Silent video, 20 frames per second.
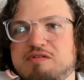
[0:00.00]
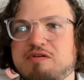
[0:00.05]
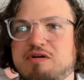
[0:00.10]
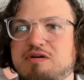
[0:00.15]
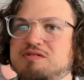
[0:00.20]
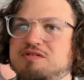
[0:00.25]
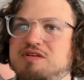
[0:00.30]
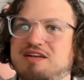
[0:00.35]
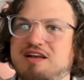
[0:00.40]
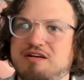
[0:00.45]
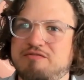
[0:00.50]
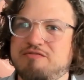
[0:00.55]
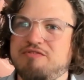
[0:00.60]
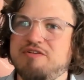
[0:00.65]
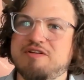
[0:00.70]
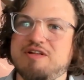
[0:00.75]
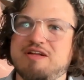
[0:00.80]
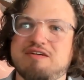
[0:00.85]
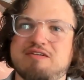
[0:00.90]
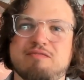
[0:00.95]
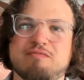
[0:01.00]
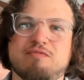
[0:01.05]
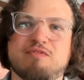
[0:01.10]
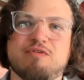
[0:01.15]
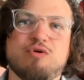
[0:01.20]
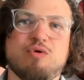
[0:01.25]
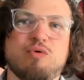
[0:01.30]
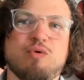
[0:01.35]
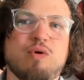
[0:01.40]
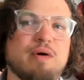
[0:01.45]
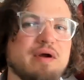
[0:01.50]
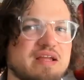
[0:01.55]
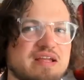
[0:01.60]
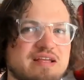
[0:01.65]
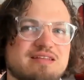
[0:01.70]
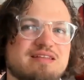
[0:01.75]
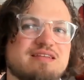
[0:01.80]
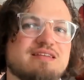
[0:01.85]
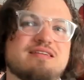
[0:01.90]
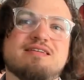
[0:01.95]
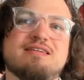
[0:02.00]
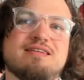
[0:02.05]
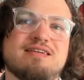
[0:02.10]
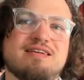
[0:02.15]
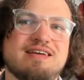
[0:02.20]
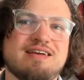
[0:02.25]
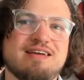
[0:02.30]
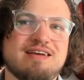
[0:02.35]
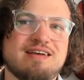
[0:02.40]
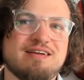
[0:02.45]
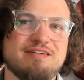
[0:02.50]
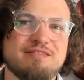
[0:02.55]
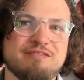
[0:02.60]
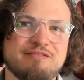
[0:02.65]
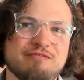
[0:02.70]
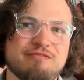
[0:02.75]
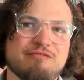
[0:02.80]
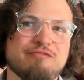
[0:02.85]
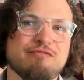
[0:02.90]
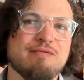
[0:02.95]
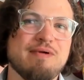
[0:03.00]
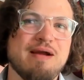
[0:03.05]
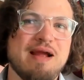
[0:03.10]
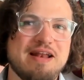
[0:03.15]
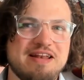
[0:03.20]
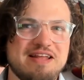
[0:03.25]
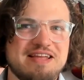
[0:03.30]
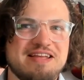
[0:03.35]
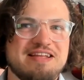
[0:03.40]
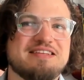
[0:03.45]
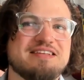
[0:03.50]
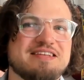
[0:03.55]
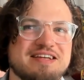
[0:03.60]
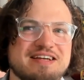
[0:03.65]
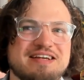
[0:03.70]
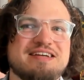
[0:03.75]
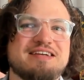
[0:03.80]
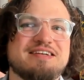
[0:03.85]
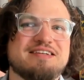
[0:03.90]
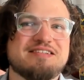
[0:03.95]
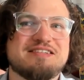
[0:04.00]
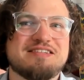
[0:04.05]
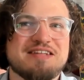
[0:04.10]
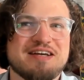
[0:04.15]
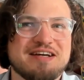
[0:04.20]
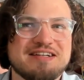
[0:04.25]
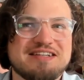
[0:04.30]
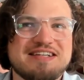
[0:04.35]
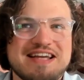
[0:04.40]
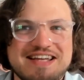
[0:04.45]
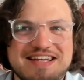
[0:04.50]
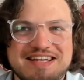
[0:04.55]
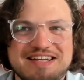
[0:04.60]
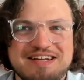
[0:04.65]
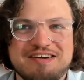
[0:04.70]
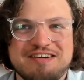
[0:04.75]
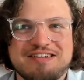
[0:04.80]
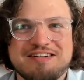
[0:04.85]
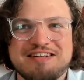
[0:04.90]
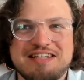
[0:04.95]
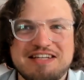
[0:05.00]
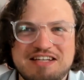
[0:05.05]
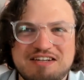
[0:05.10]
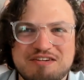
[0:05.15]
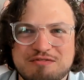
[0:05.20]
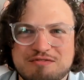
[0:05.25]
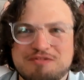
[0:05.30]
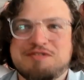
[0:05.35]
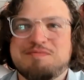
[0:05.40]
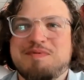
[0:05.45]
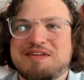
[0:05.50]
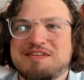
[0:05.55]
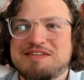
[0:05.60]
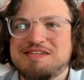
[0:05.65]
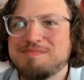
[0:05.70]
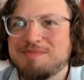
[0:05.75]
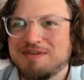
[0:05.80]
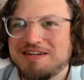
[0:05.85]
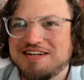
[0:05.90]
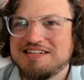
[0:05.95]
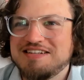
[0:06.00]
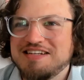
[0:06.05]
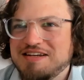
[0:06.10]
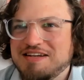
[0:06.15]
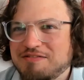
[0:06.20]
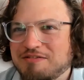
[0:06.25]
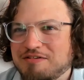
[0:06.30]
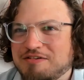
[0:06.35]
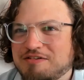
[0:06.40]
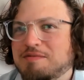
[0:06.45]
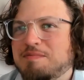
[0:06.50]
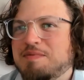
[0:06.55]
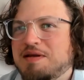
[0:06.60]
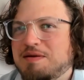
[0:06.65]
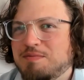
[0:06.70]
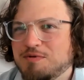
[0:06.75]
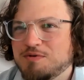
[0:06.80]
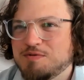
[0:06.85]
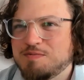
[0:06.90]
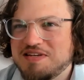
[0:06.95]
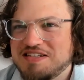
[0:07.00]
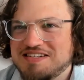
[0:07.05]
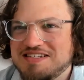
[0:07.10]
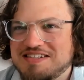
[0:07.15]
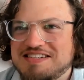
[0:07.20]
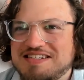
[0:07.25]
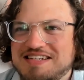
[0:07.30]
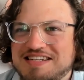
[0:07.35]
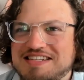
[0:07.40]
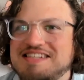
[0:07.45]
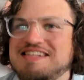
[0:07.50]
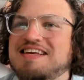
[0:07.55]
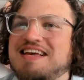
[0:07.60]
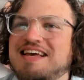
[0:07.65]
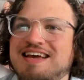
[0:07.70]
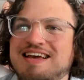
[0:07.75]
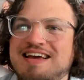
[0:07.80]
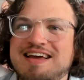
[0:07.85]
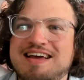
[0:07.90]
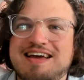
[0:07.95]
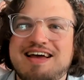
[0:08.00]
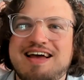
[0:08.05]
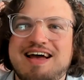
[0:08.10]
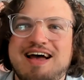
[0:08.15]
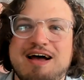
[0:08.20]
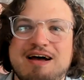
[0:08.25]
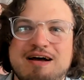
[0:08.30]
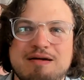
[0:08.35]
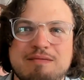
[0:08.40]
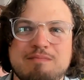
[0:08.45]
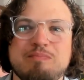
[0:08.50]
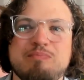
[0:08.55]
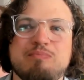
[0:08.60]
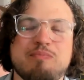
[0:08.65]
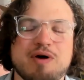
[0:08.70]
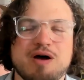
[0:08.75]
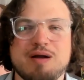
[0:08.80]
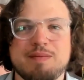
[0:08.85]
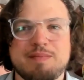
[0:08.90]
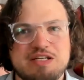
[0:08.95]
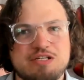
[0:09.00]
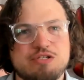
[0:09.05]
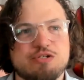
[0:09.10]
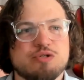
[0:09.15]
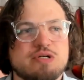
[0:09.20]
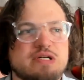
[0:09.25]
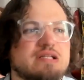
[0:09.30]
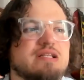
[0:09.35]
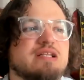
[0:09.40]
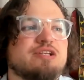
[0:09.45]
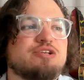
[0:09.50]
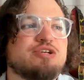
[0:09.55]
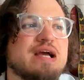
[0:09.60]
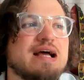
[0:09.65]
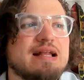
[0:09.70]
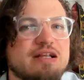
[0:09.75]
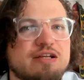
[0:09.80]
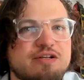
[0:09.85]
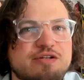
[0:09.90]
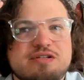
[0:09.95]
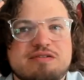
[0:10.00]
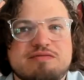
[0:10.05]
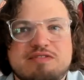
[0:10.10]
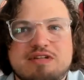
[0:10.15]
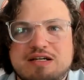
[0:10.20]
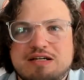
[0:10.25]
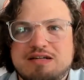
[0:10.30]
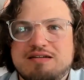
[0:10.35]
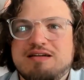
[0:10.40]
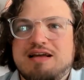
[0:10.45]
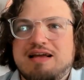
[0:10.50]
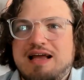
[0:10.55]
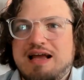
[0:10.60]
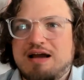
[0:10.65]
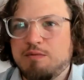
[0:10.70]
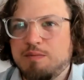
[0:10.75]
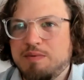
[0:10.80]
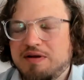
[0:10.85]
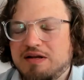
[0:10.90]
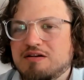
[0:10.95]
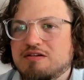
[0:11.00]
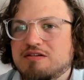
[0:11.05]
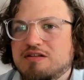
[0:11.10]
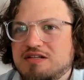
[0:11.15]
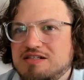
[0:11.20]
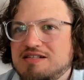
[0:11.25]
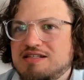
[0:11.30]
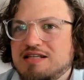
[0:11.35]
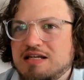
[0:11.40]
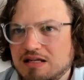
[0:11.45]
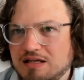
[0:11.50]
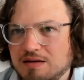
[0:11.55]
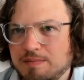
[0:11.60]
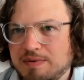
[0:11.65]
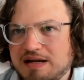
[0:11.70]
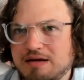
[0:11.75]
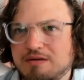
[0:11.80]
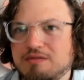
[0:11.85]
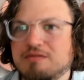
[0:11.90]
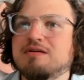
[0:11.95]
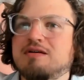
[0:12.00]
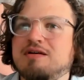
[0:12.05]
roles. I don't feel like I'm quite ready to start taking on legal responsibility for other people's businesses. But I'm enjoying the challenge of like helping others think about